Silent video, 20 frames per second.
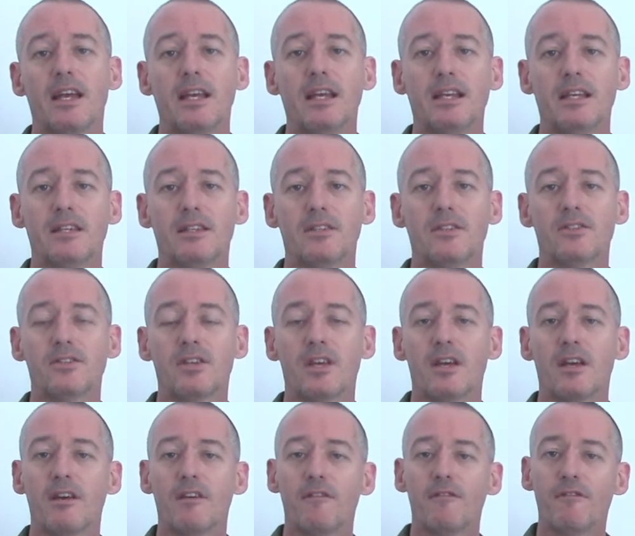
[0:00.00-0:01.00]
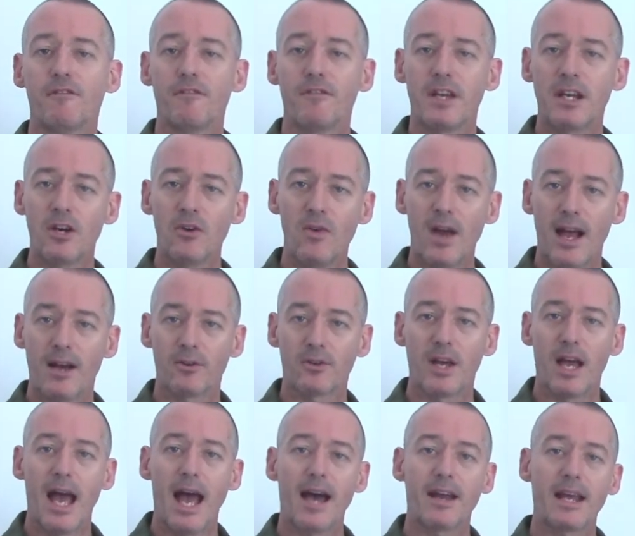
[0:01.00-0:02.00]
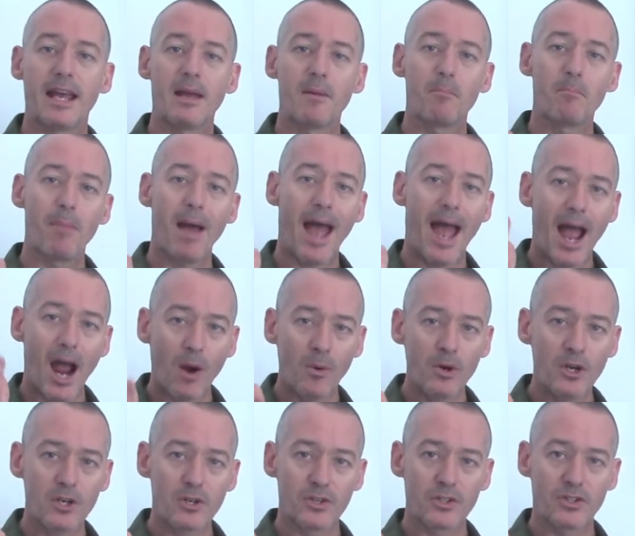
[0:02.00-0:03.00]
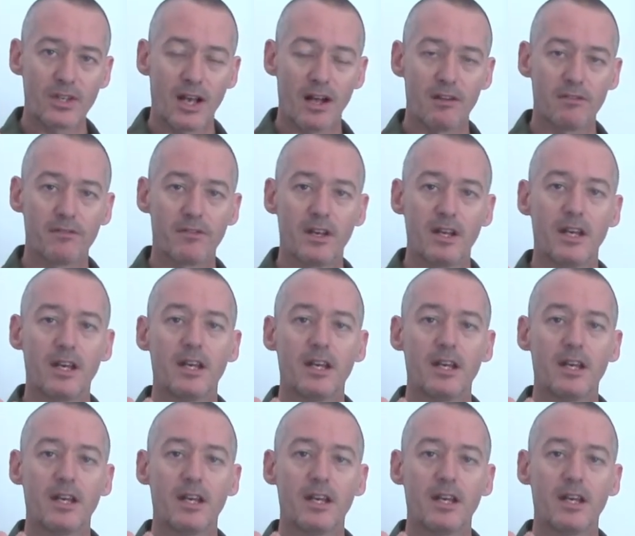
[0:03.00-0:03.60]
is figure out how to empower yourself